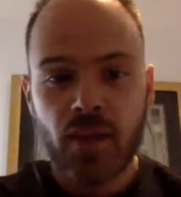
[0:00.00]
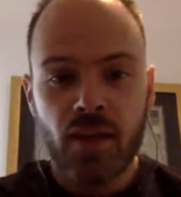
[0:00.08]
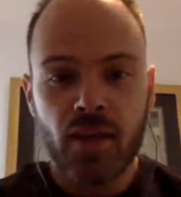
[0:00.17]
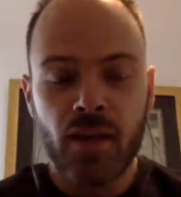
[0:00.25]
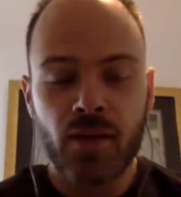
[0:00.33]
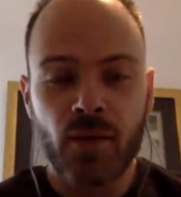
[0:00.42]

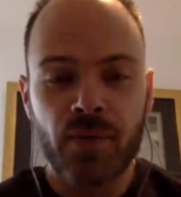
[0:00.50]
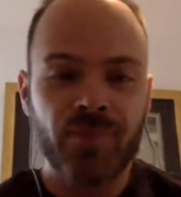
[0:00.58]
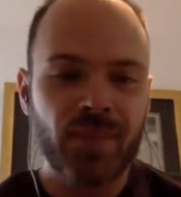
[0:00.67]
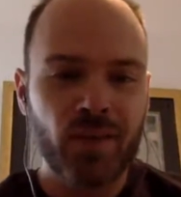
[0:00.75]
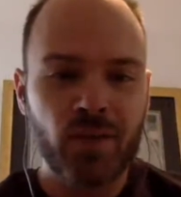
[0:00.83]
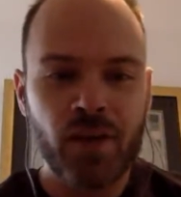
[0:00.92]
Anyway,
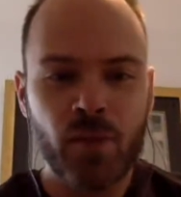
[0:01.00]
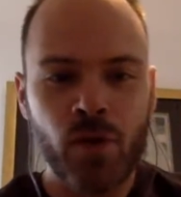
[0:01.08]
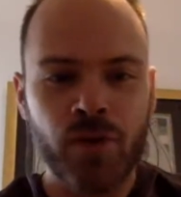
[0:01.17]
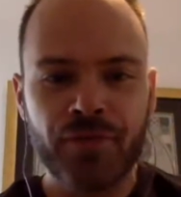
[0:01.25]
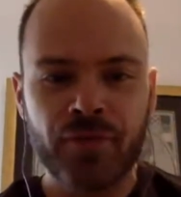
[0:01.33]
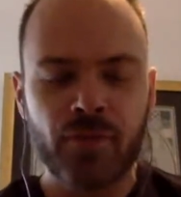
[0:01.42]
it'll come
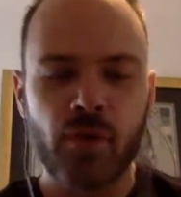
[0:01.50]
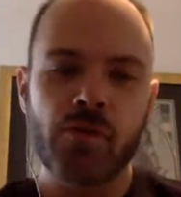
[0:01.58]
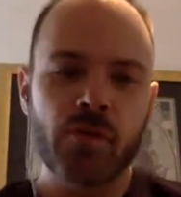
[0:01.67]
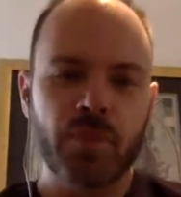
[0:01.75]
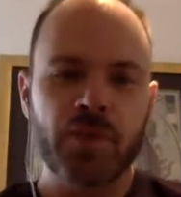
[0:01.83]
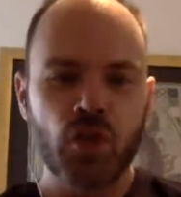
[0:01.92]
off. Well,
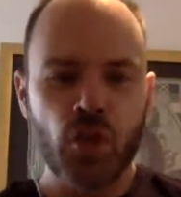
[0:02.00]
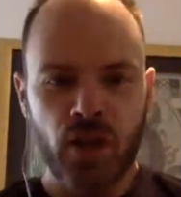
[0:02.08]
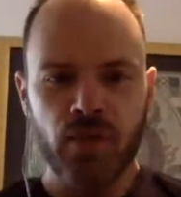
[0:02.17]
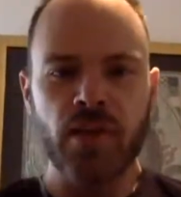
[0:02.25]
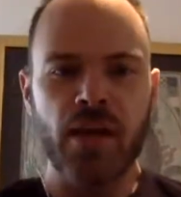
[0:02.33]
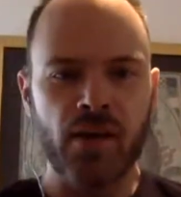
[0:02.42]
it'll be
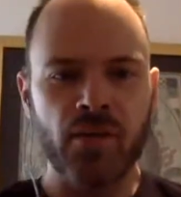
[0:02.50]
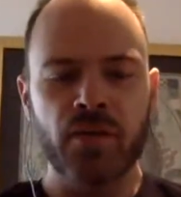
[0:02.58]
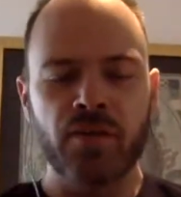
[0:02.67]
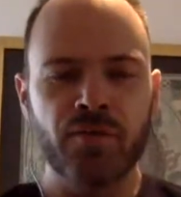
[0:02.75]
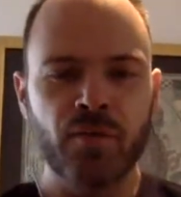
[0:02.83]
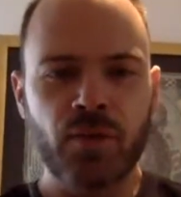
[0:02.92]
shaved down
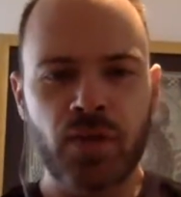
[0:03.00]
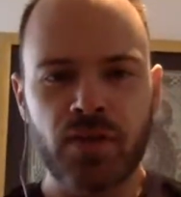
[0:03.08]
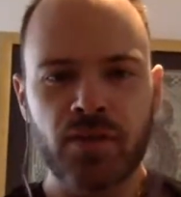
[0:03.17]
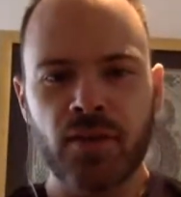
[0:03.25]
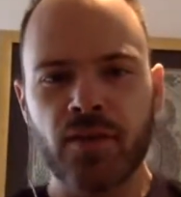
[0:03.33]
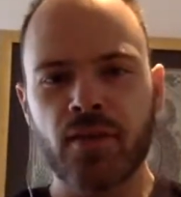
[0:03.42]
in a few
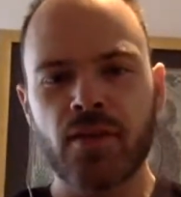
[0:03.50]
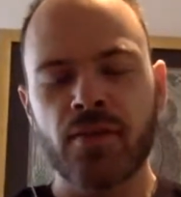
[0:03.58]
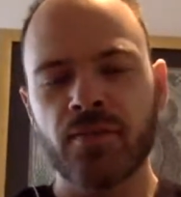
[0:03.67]
days, I think.